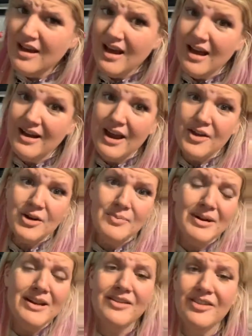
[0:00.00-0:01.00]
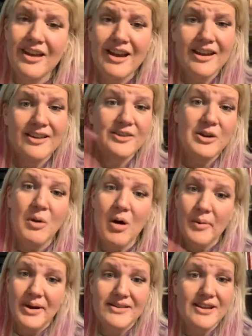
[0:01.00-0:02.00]
Another big thing is you
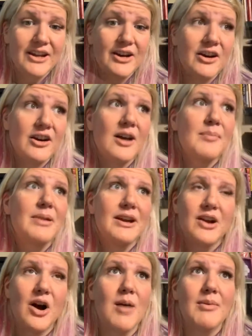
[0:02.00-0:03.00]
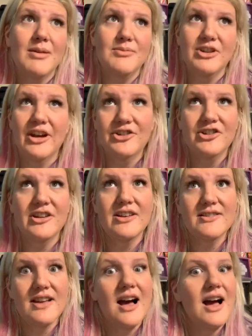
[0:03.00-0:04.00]
always hear a big common objection
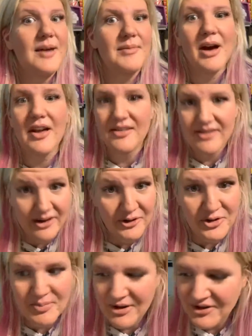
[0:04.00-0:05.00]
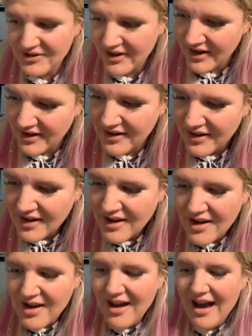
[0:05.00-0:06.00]
is I'm not a salesperson.
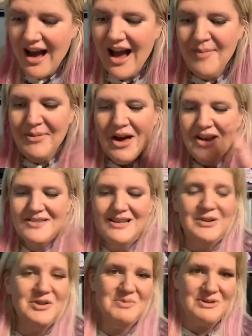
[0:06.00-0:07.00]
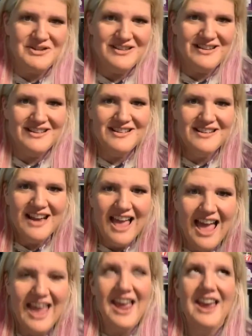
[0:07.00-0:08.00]
I'm not a salesperson.
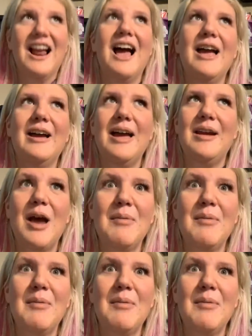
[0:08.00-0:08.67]
And I'm